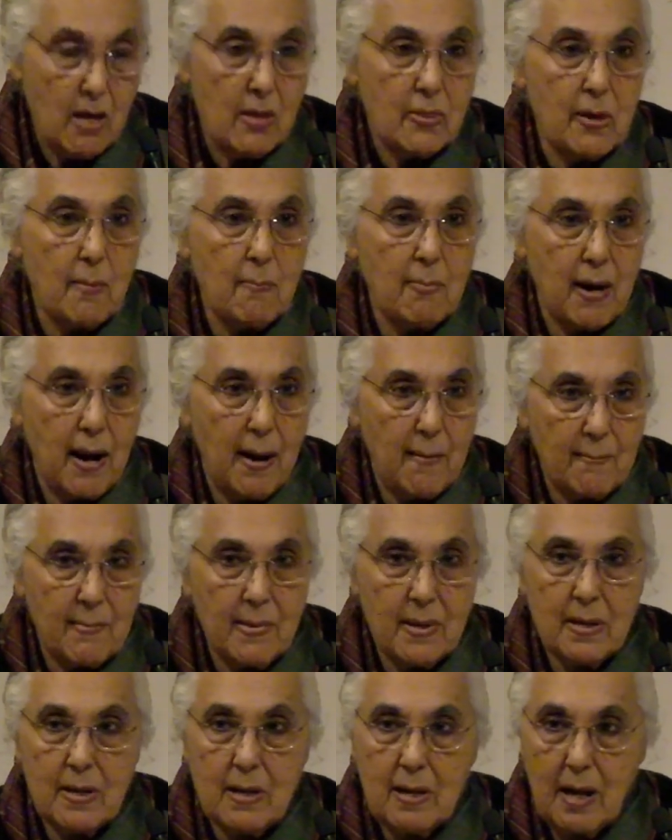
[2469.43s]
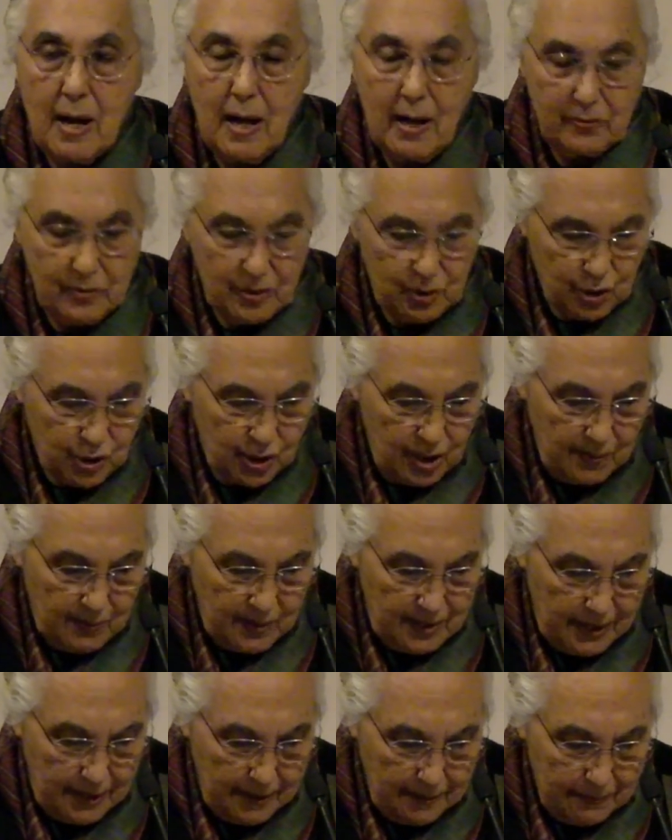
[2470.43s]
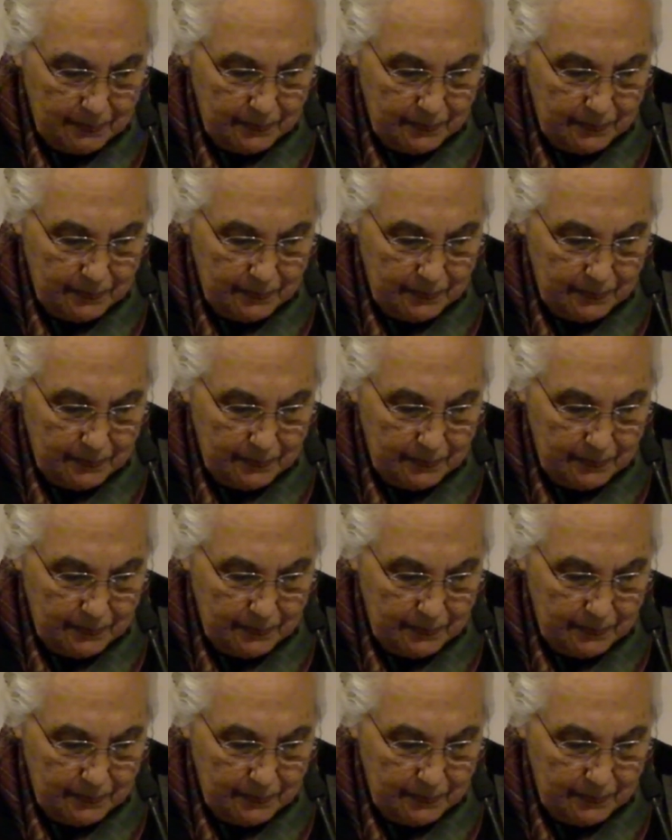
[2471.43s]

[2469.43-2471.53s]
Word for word: the Brahman and the Shraman.